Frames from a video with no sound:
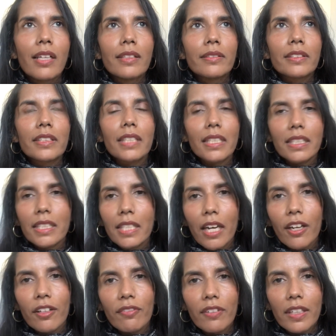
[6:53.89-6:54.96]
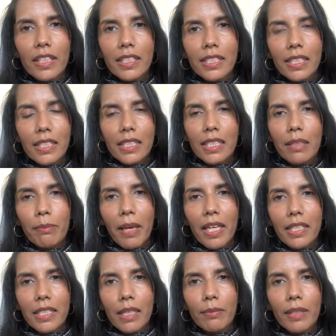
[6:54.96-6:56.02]
since COVID, since the
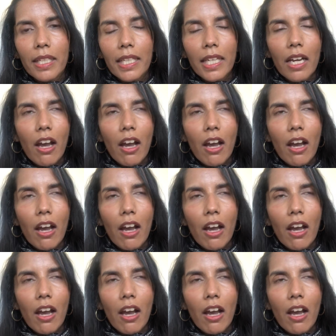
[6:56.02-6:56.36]
pandemic,